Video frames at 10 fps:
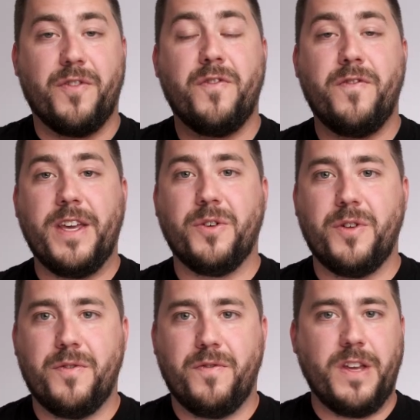field
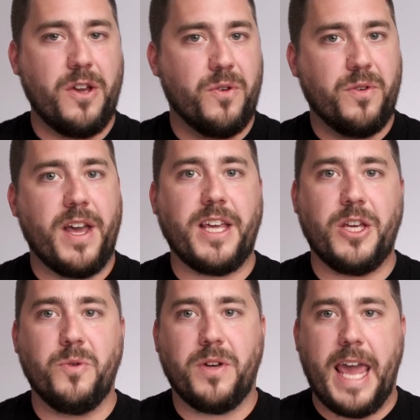of view that
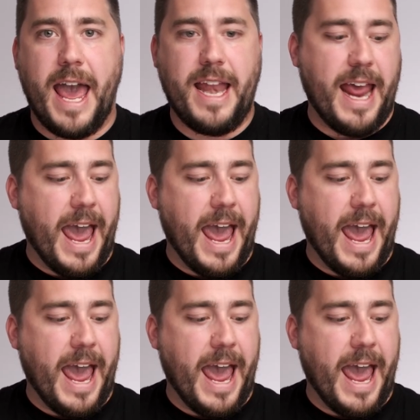you get